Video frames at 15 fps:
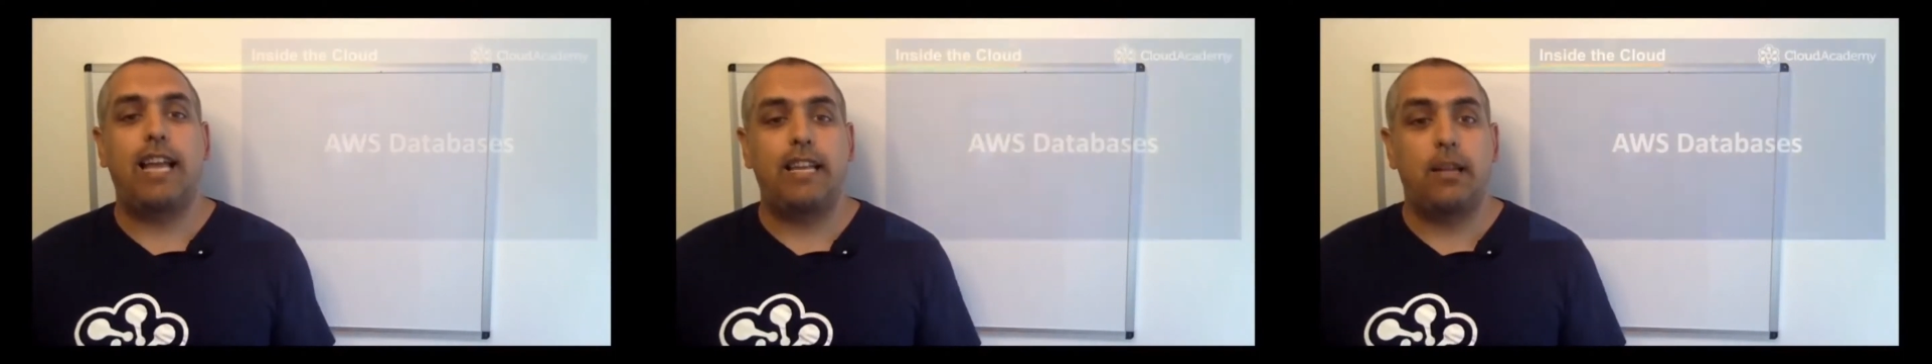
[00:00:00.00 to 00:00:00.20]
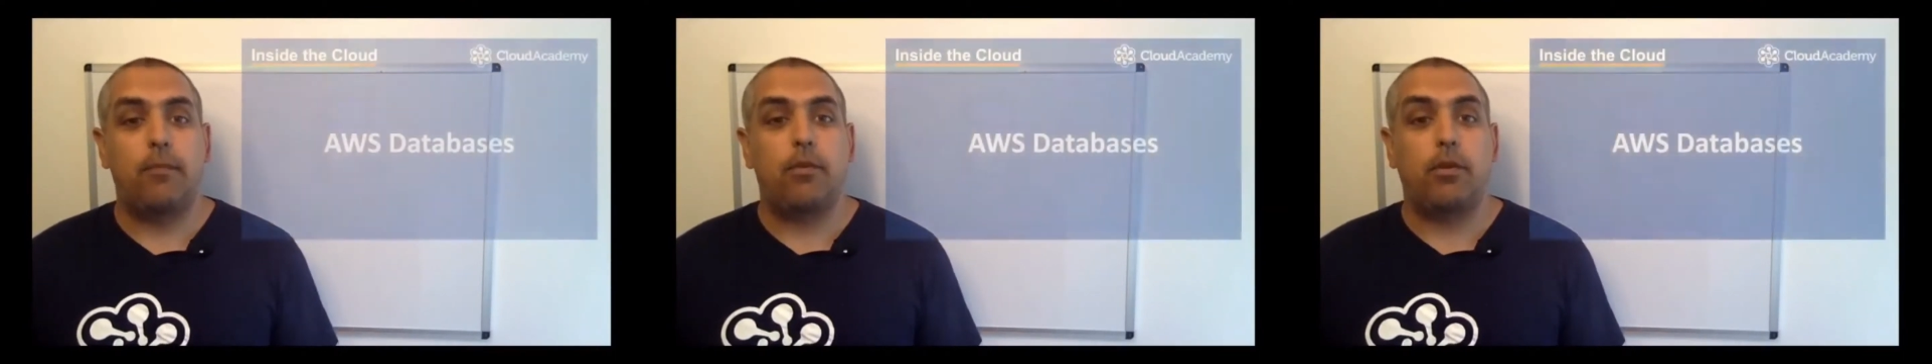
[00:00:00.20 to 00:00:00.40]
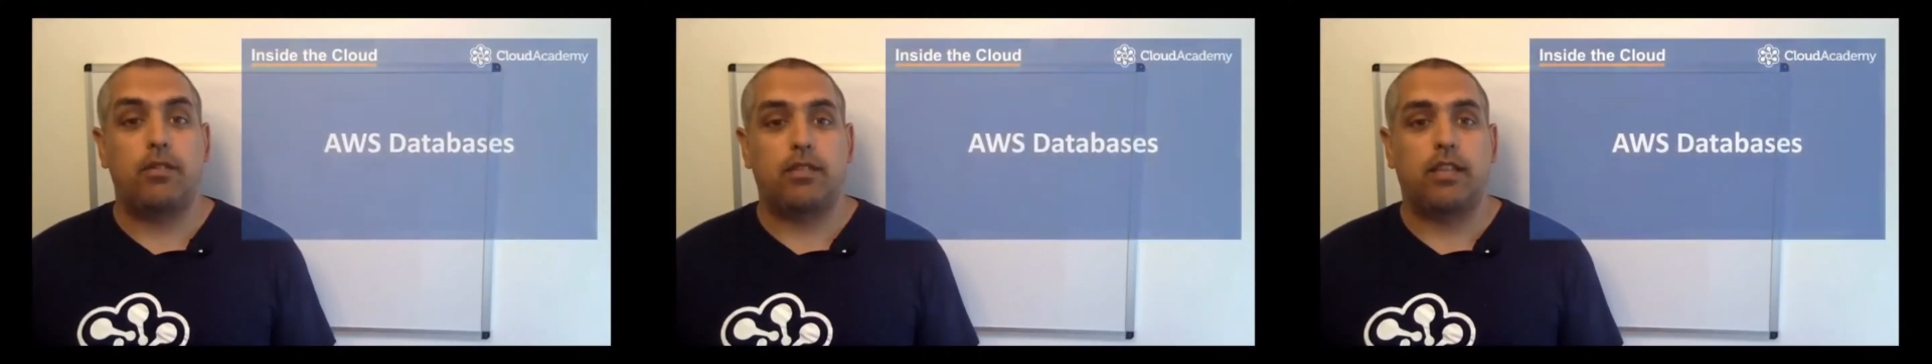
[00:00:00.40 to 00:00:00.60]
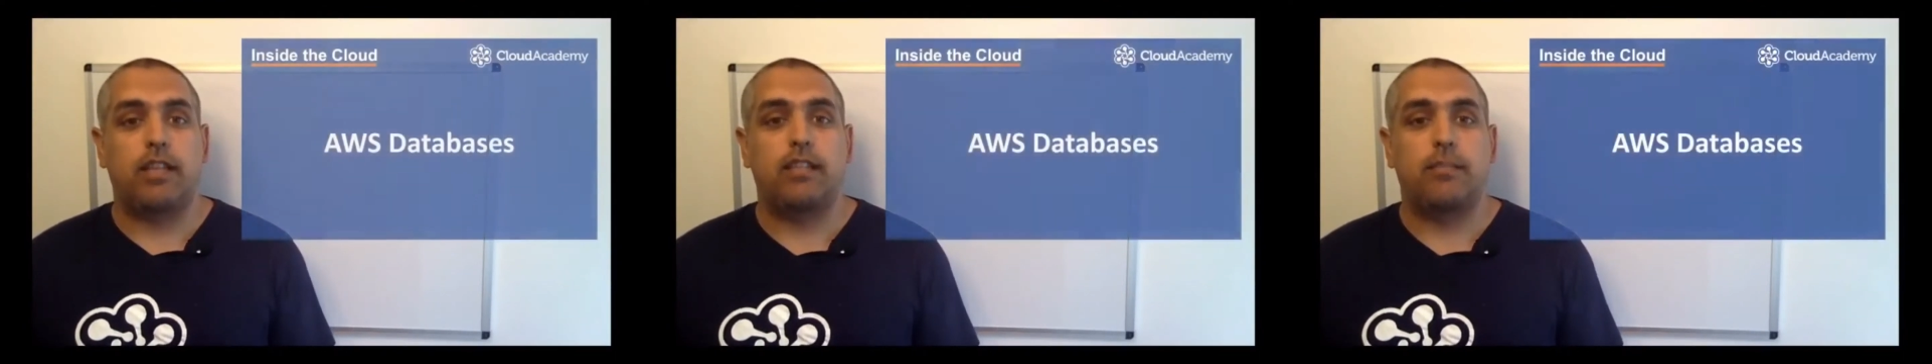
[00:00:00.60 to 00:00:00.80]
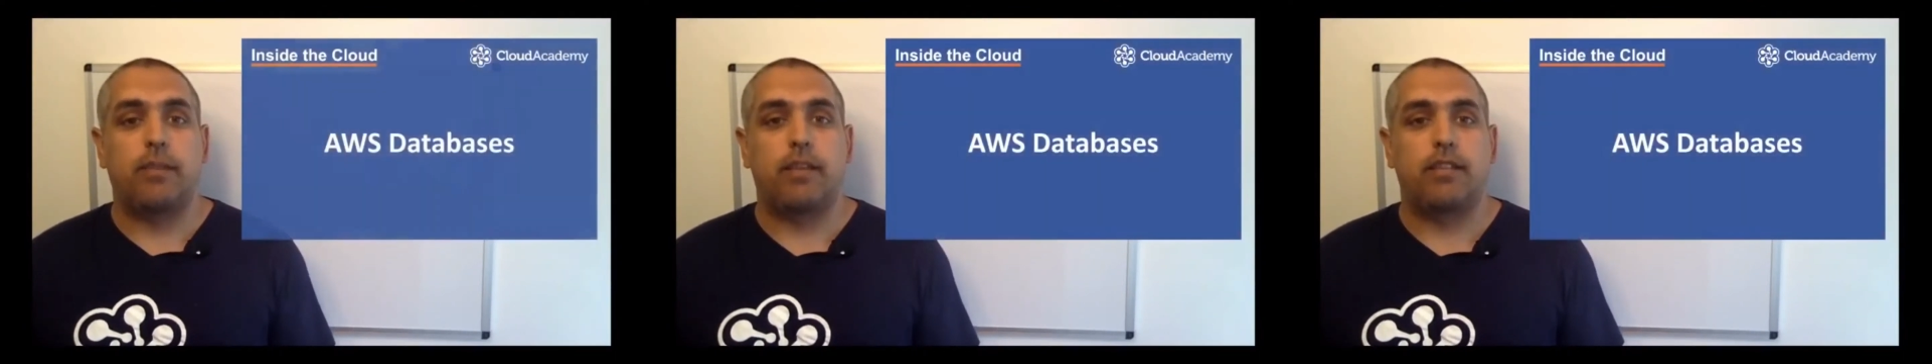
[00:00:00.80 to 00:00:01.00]
A W S
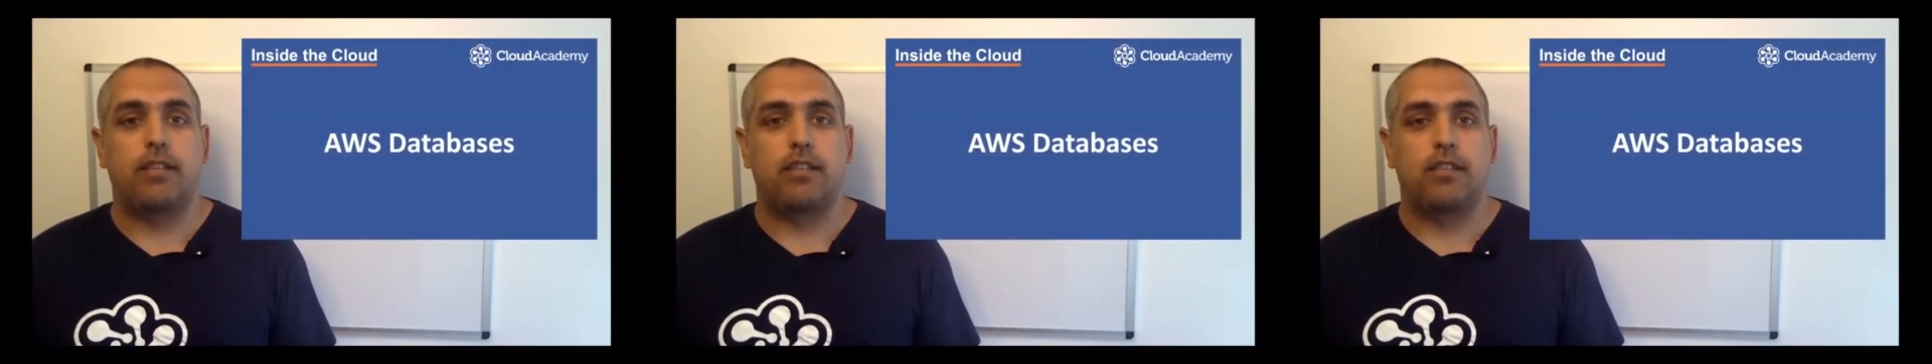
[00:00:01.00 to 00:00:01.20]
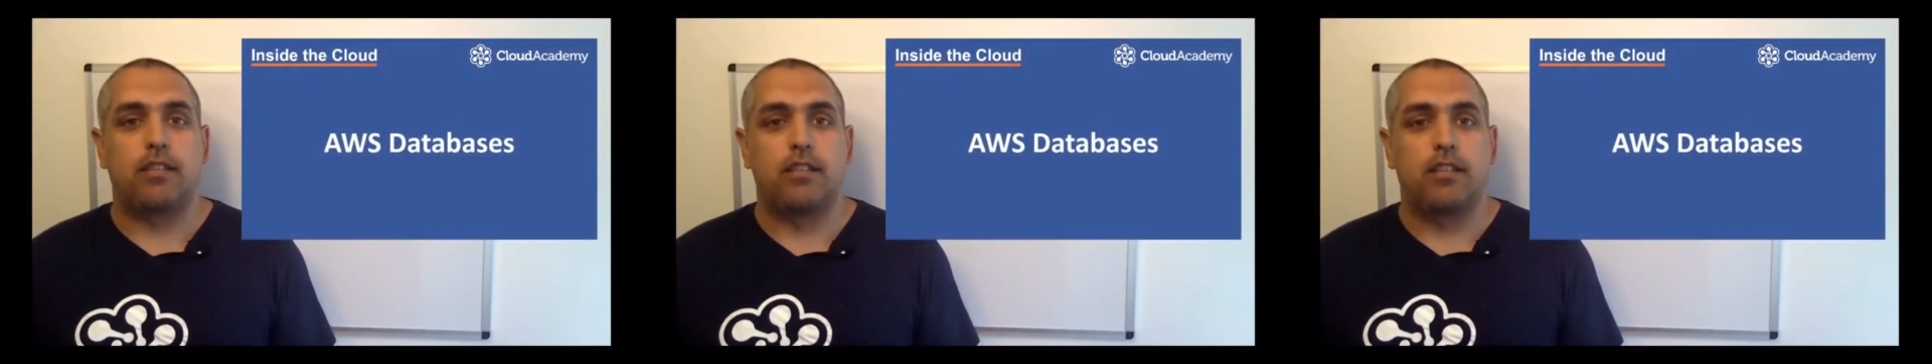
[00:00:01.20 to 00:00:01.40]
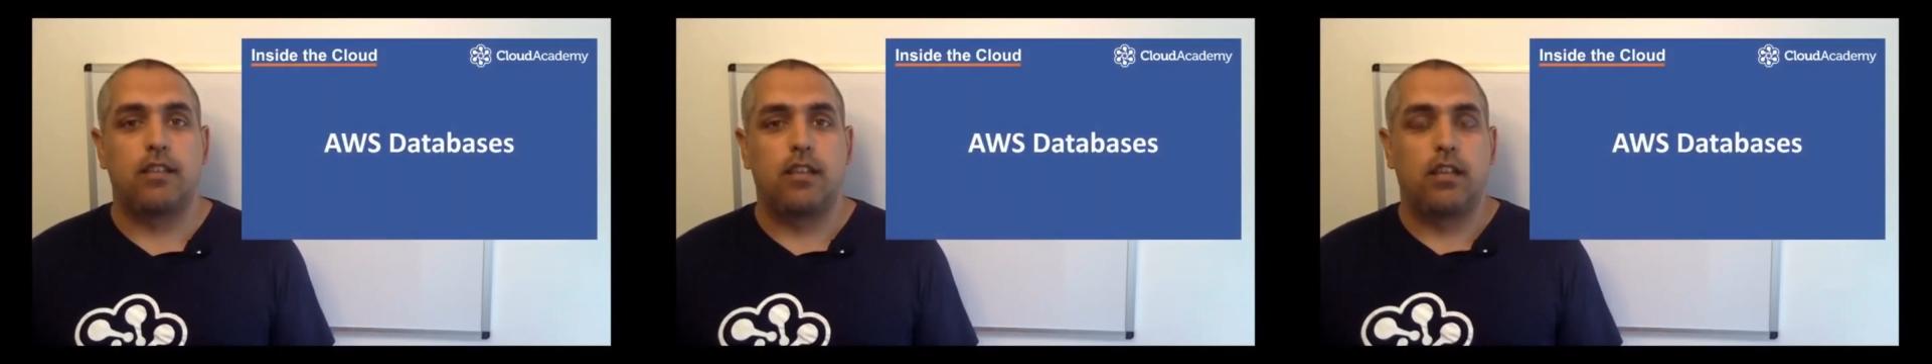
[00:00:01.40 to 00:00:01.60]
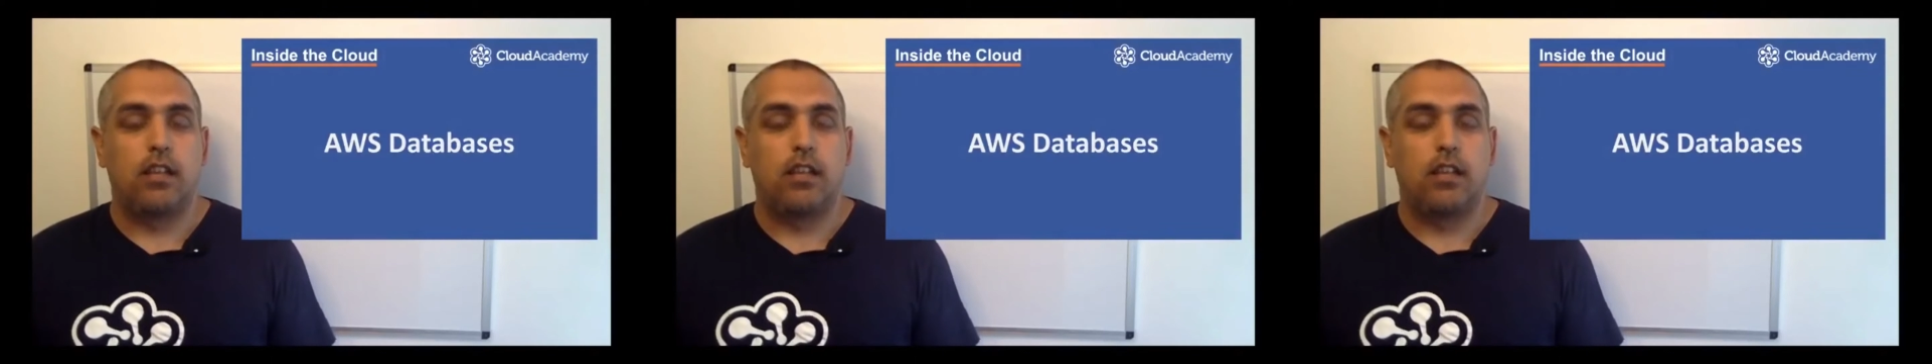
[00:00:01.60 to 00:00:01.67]
databases.